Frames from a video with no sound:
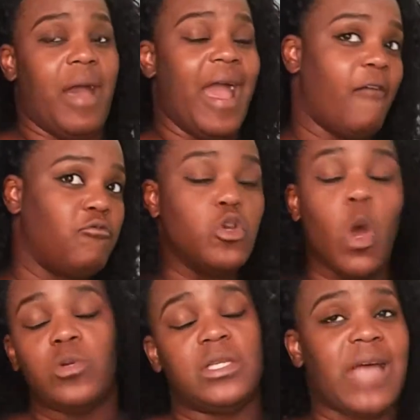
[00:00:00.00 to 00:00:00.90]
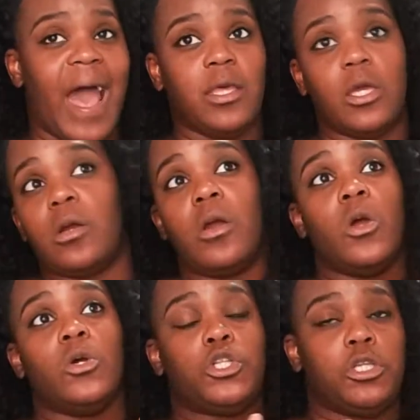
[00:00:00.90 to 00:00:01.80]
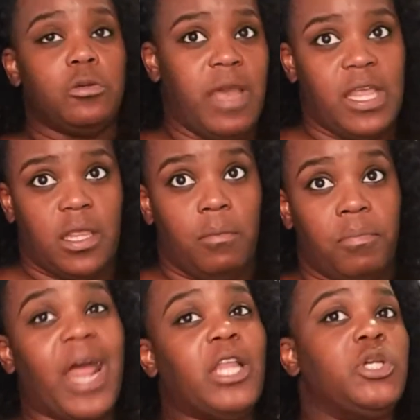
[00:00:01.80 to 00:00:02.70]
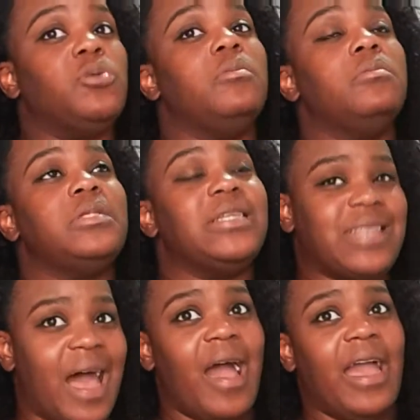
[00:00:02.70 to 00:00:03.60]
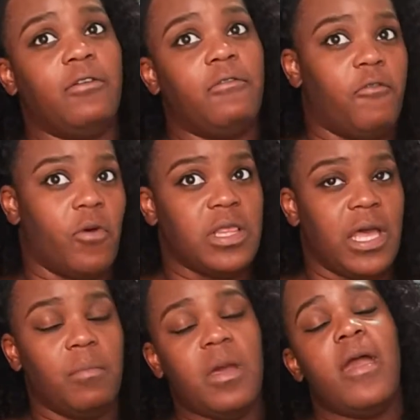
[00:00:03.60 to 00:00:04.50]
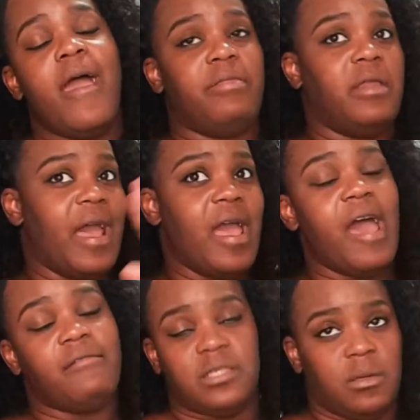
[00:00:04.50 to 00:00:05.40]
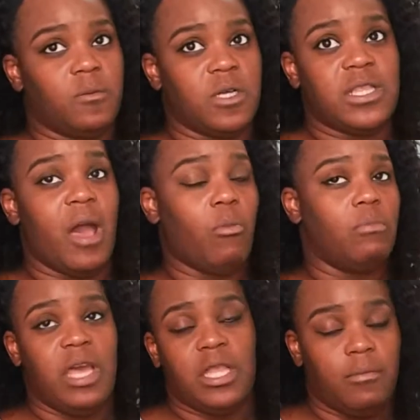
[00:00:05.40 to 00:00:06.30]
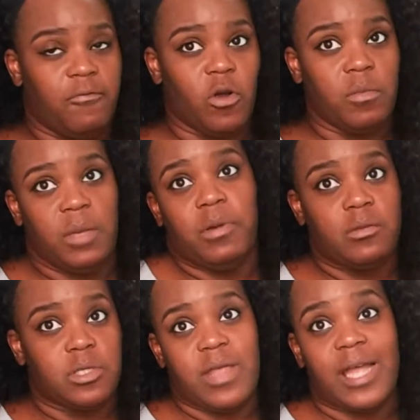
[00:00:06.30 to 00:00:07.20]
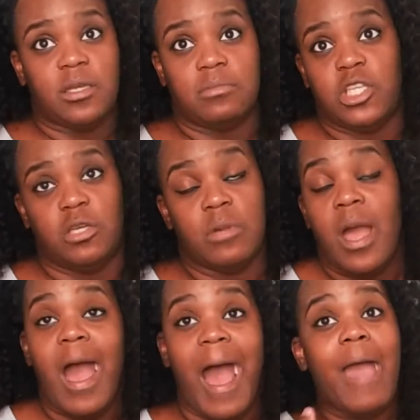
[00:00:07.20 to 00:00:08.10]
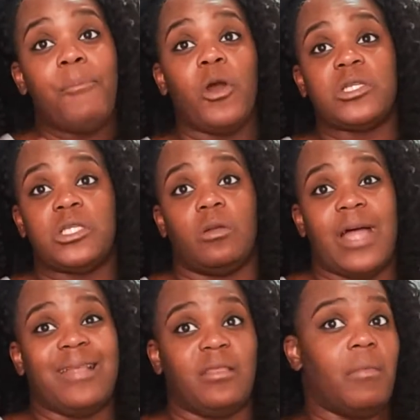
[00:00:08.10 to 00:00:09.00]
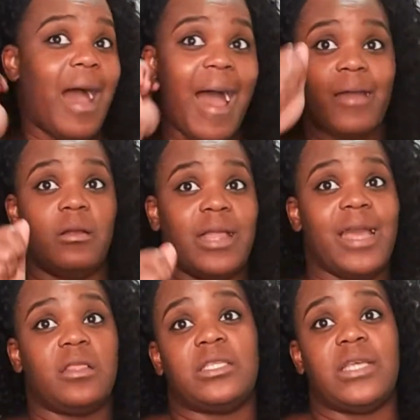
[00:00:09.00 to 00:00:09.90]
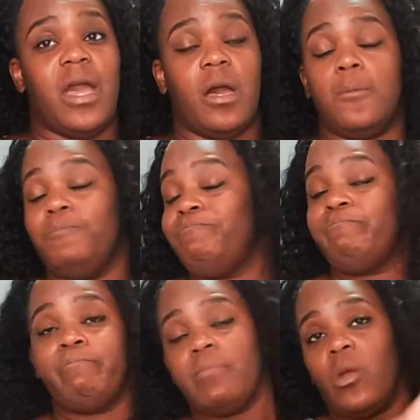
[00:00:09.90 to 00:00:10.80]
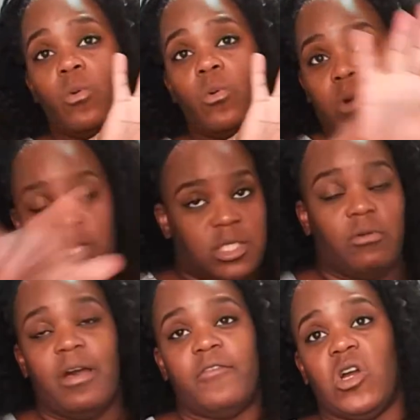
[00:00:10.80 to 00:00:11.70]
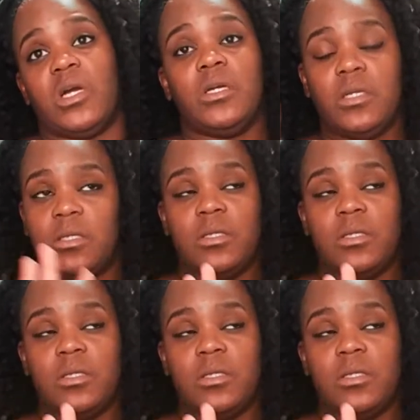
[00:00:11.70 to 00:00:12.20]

I have no desire to make them, but I do design for them. And then I have someone that will make them for me. But so that's up to you. I personally don't like them. I don't like the sound whatsoever.